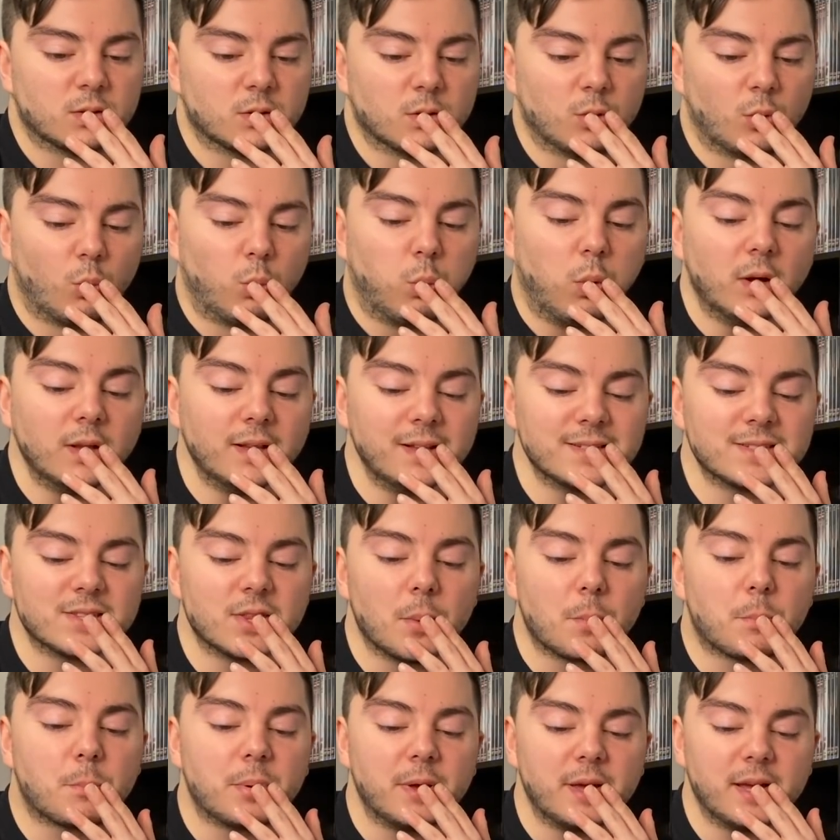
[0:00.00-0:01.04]
What is the
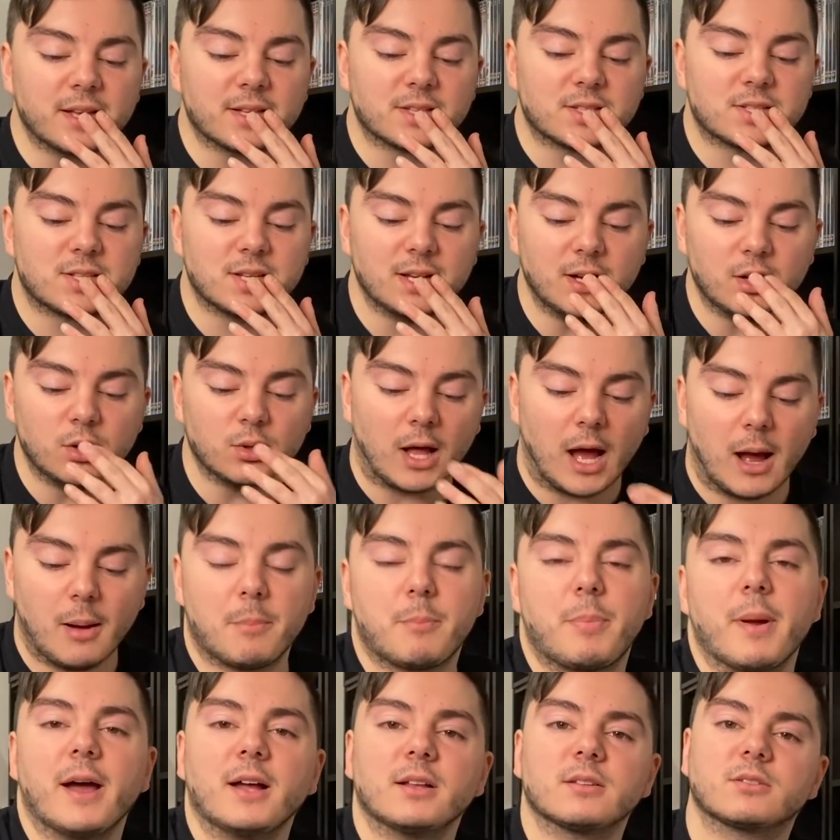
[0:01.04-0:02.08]
big deal
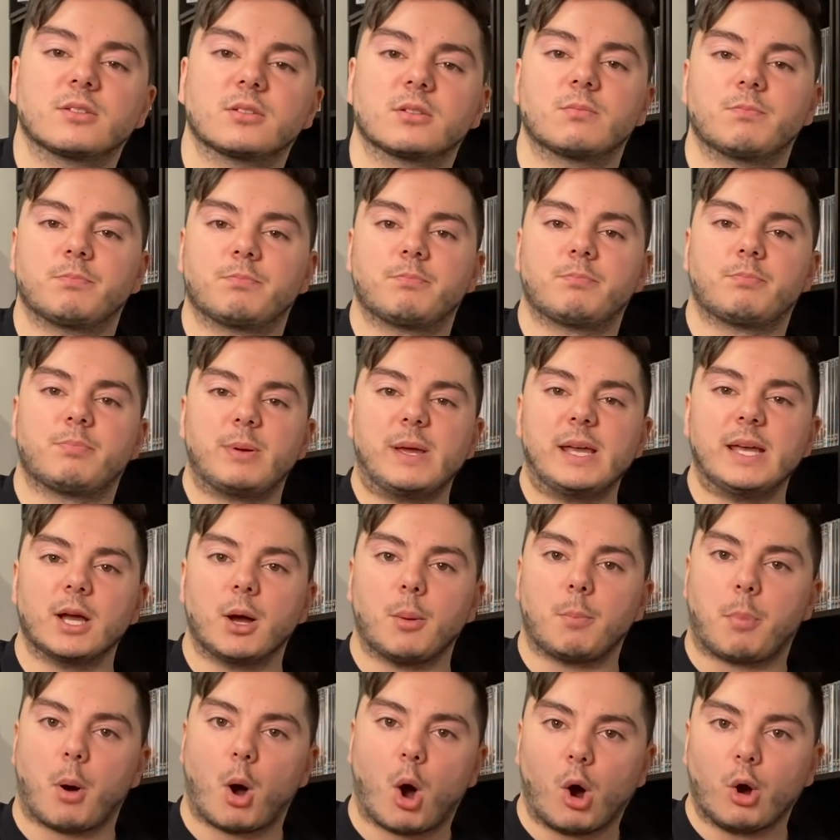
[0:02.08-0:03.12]
about being a
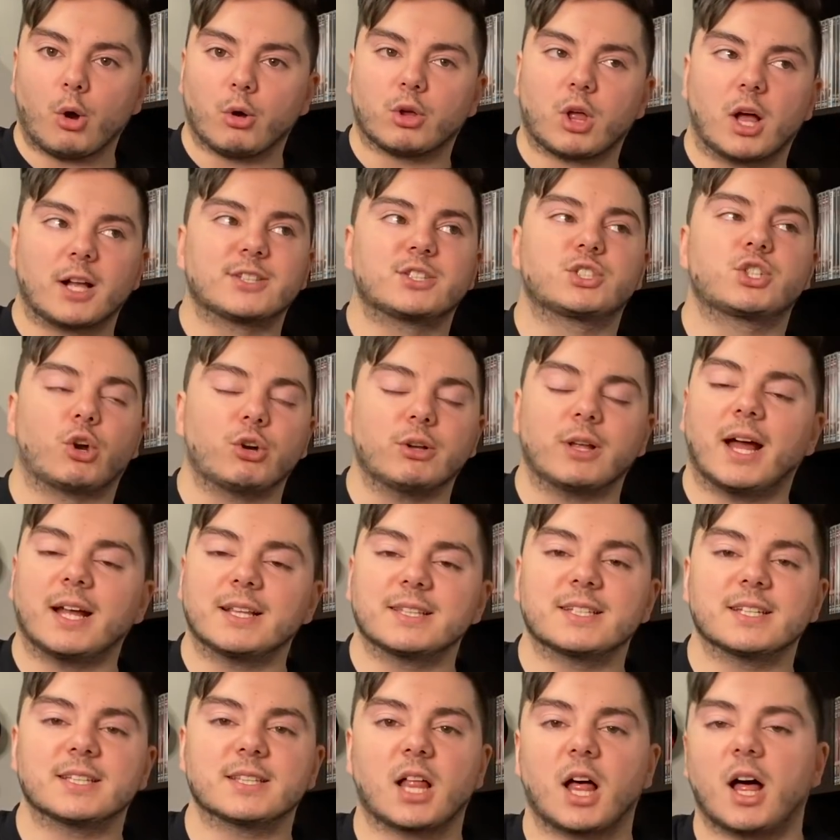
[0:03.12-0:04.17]
pogue? I don't
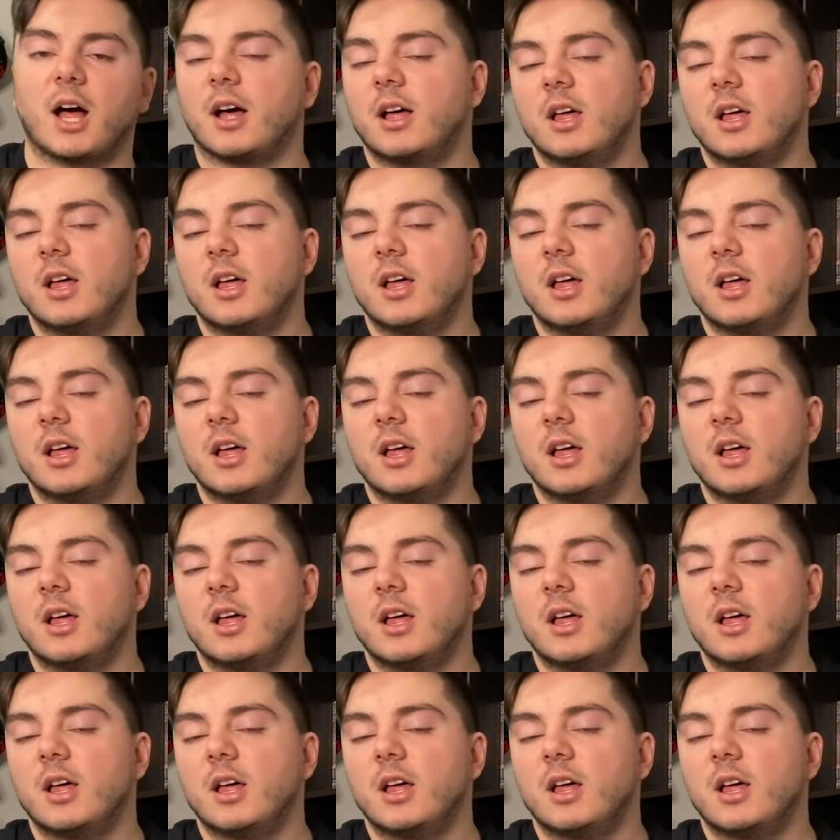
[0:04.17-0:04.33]
under...